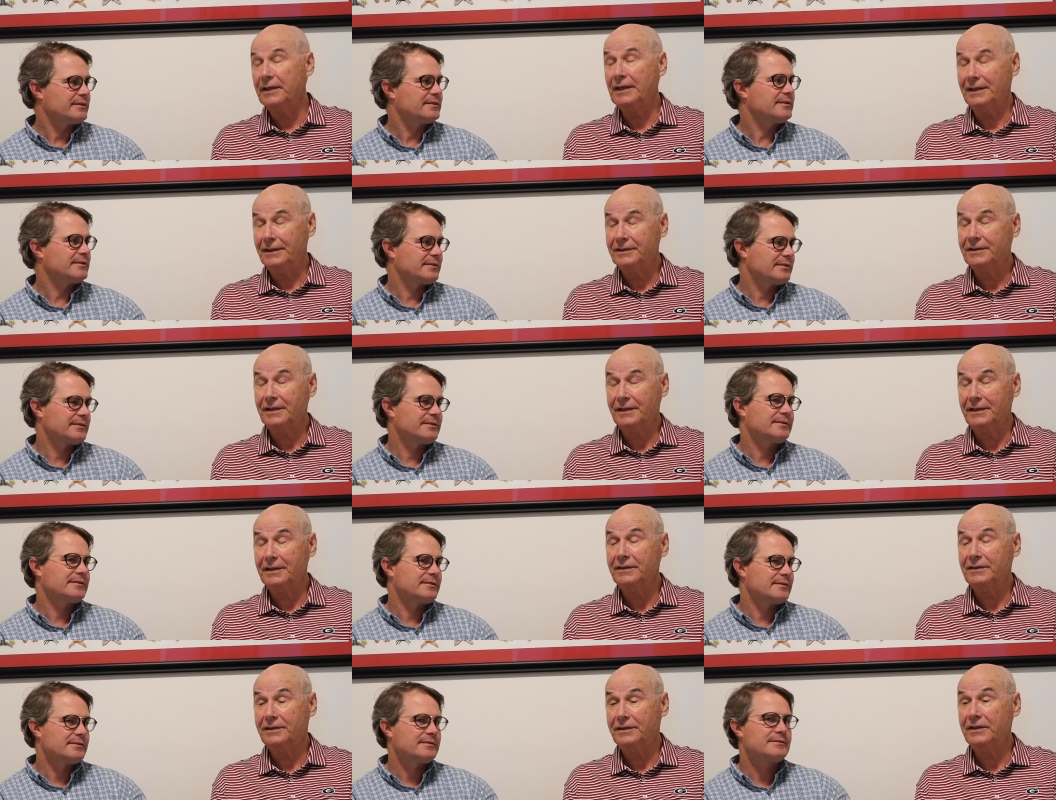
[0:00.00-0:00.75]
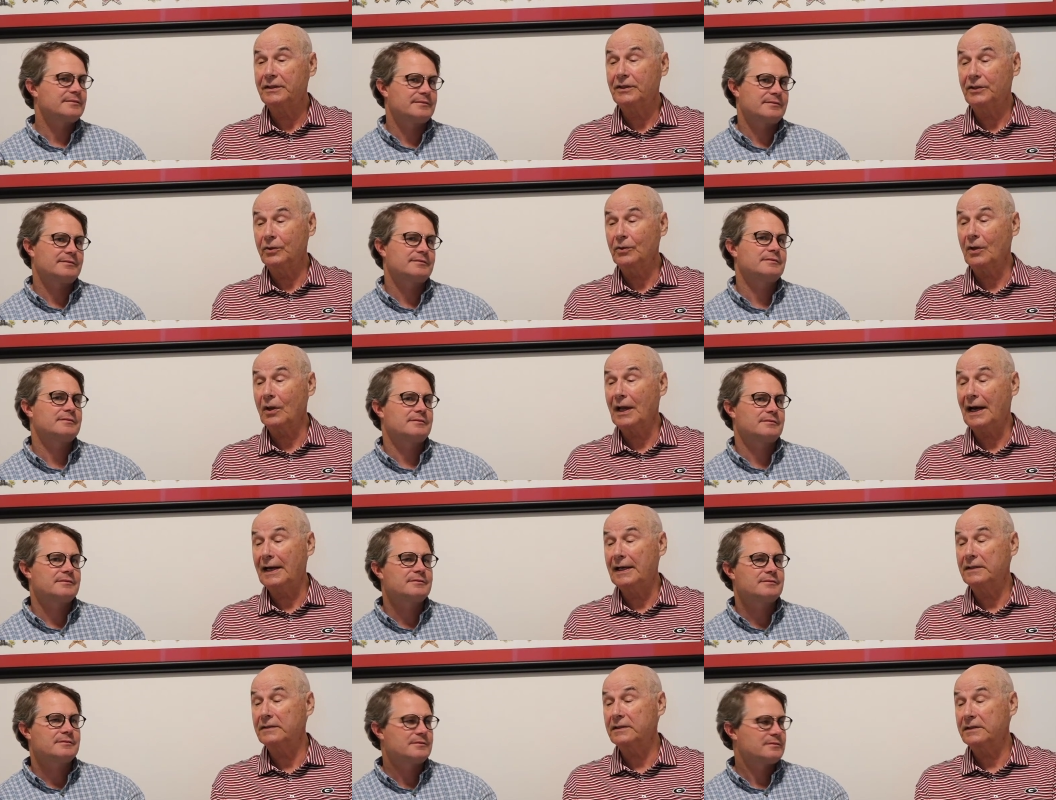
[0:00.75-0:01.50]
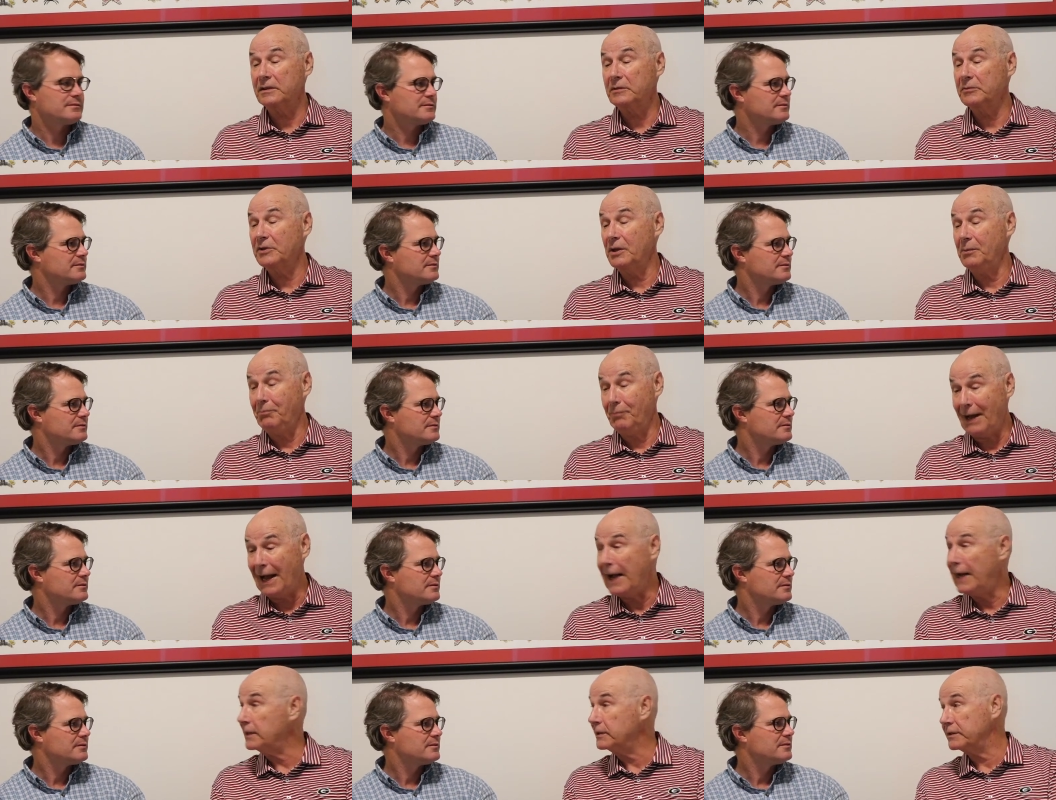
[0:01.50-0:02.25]
Speaker 1: Uh, to, to utilize some of the
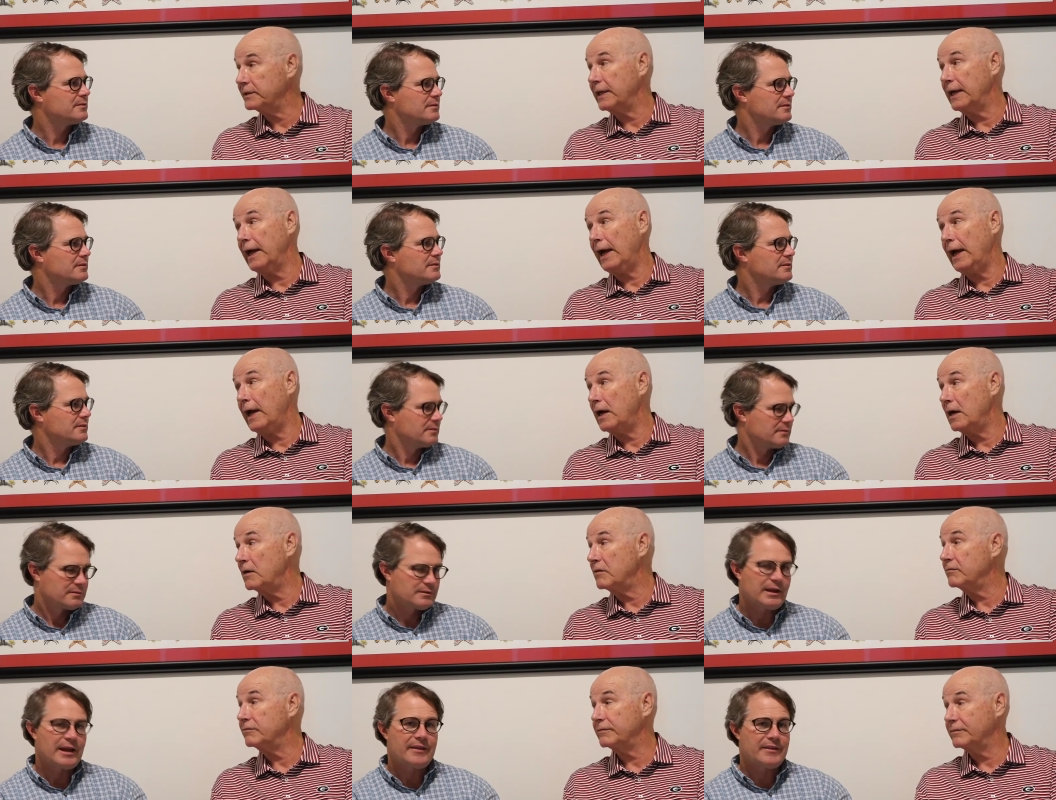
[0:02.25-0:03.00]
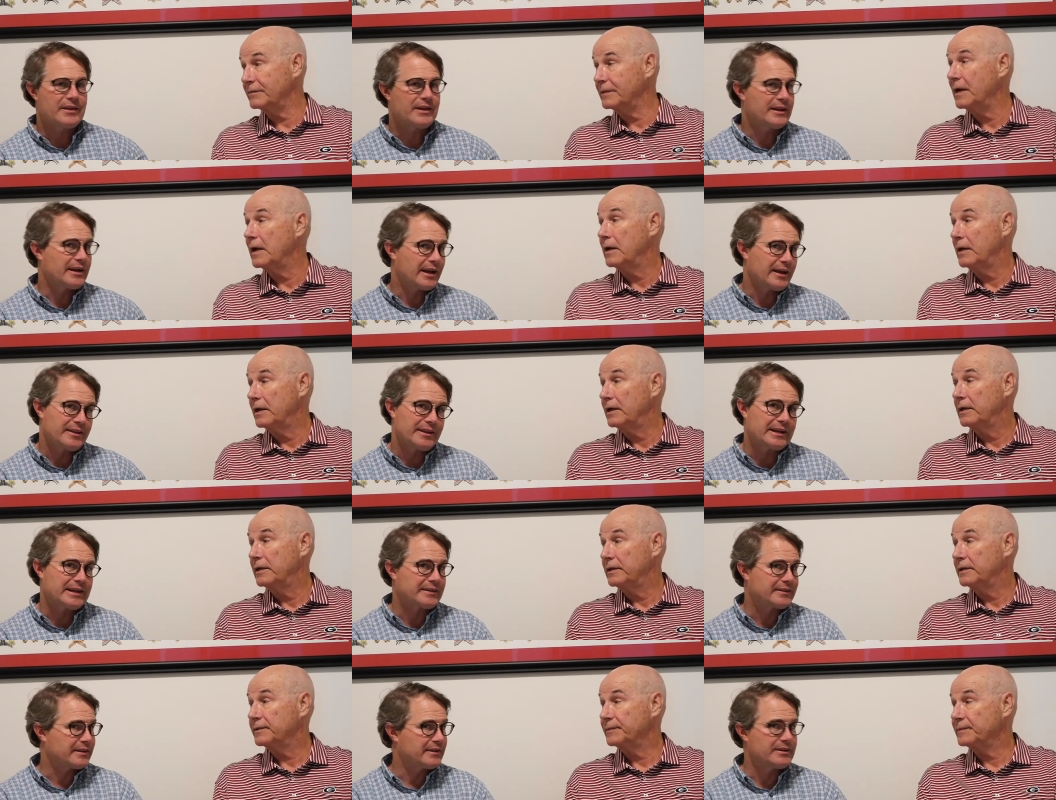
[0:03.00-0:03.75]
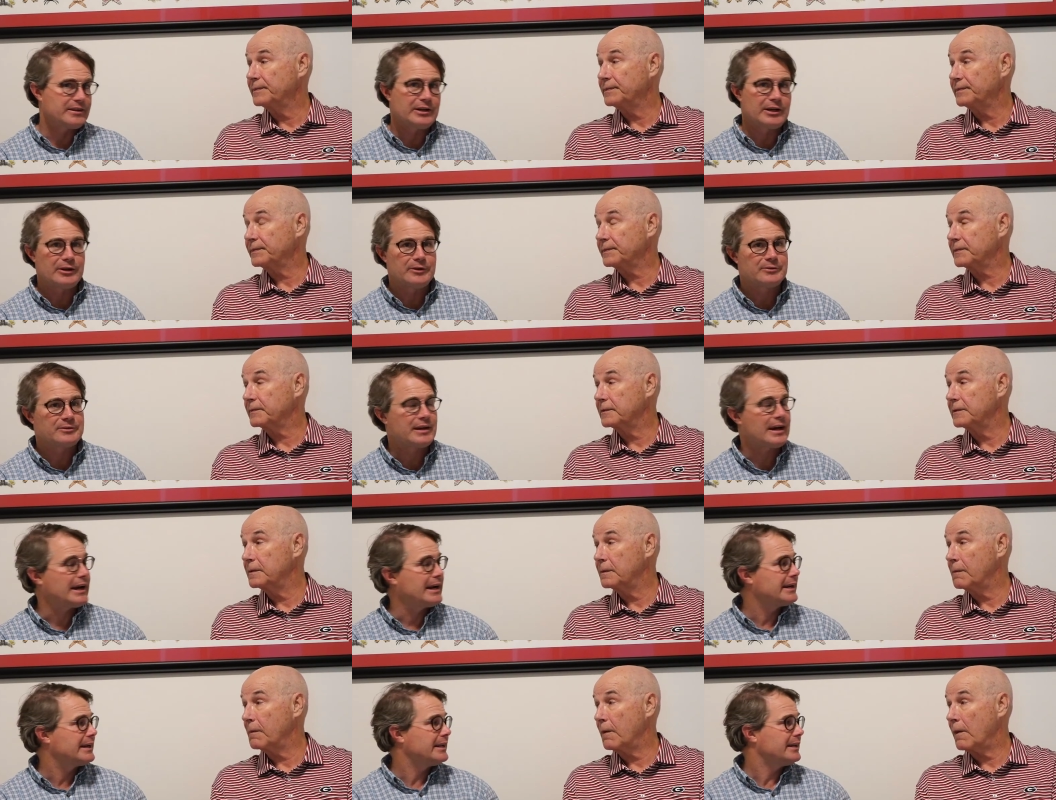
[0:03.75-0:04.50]
backs they have. And then I think, that, you know,
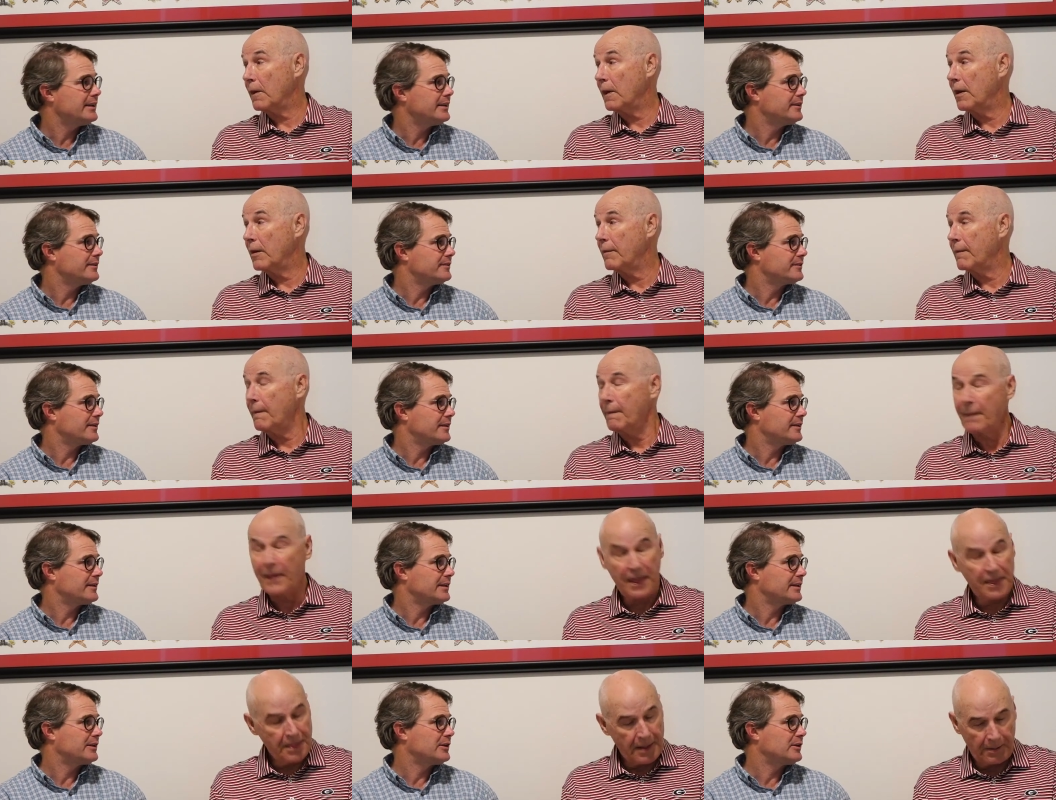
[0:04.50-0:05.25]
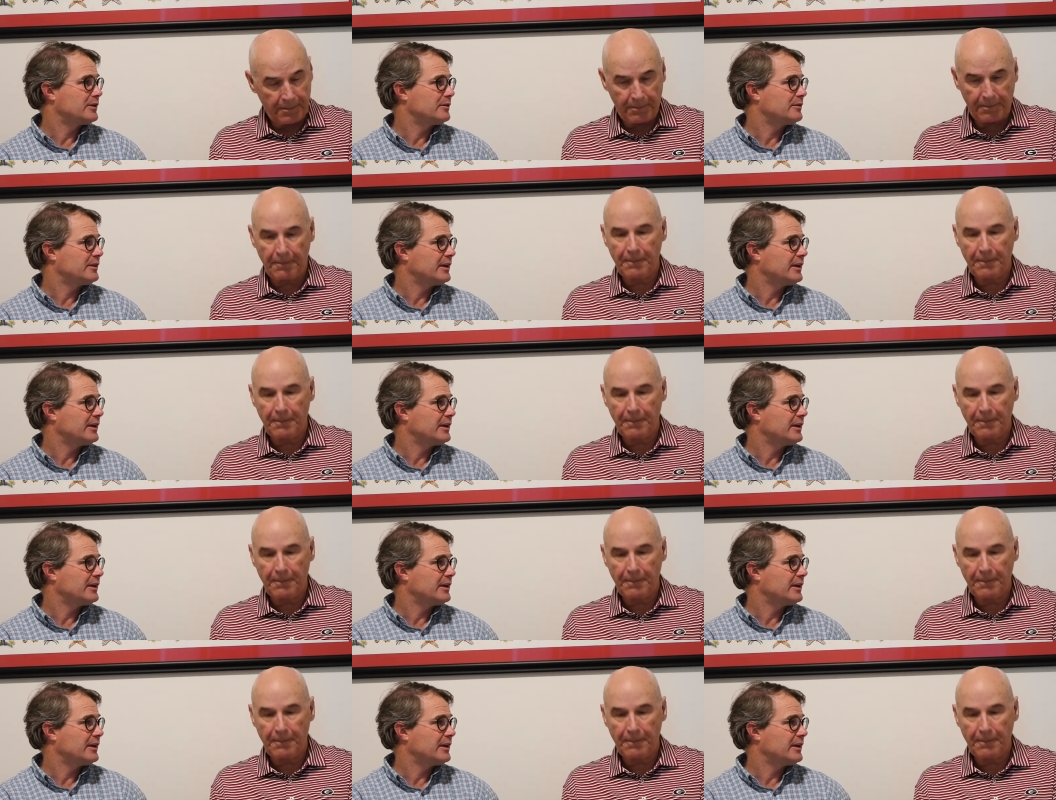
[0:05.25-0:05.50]
tight ends, I think you can